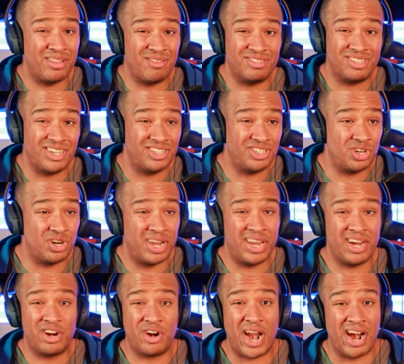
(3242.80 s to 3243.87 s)
sister needed
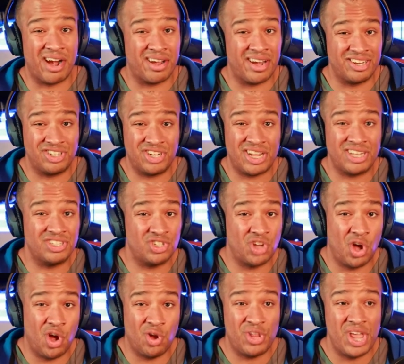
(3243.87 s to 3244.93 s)
her air conditioning
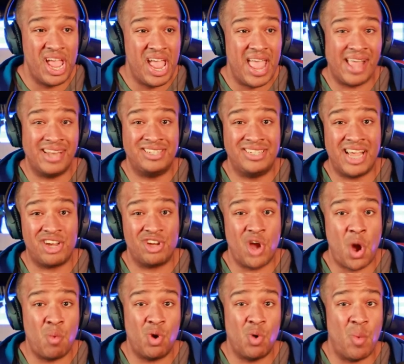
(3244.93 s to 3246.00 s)
installed, and she had no
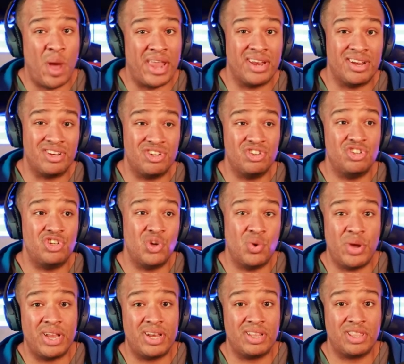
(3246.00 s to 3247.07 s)
real way to do
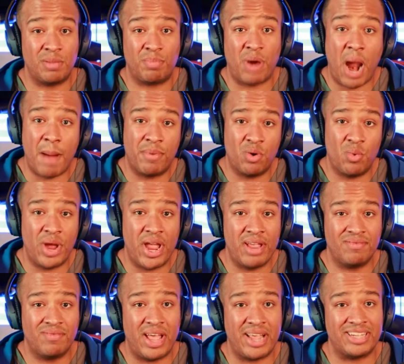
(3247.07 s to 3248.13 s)
it the proper way,
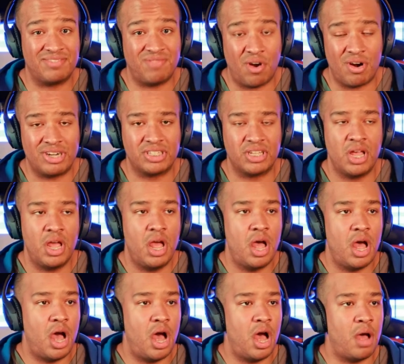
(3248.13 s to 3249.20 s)
like as far as
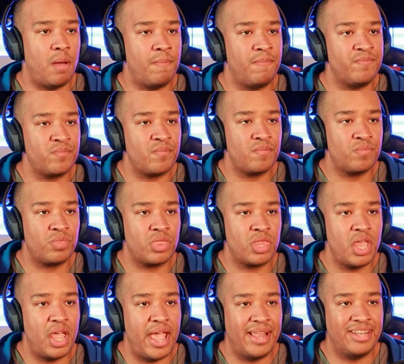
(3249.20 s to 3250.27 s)
um
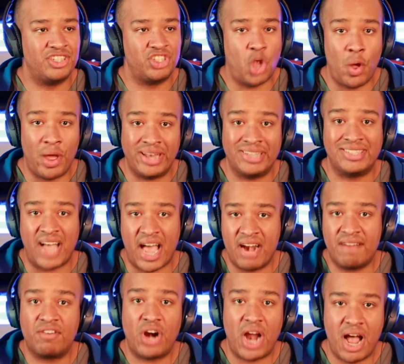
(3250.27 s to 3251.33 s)
installing inside of
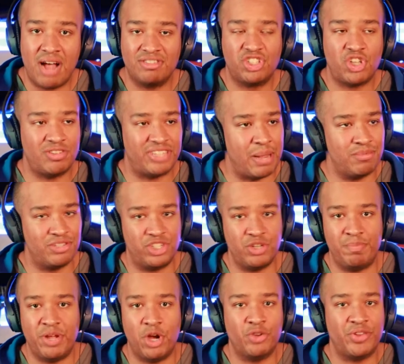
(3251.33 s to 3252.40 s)
her house. So I was able to
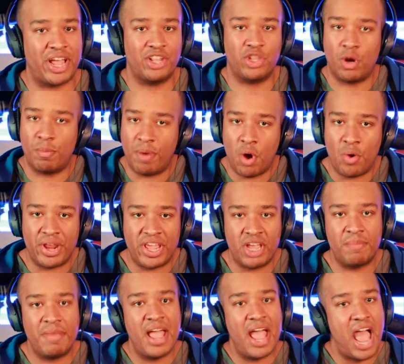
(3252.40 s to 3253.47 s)
build like a little podium
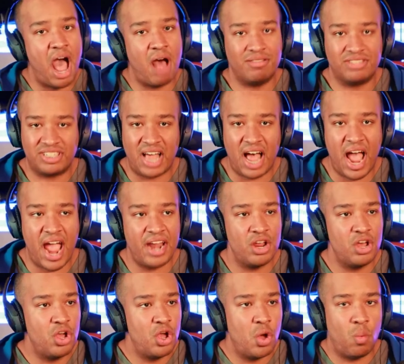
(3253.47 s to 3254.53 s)
outside
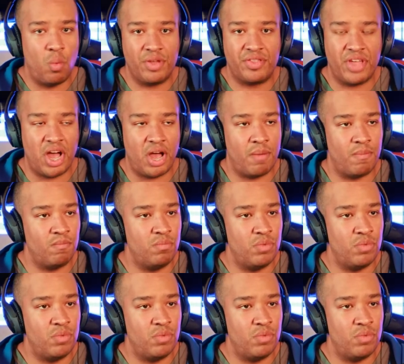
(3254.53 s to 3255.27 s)
with um,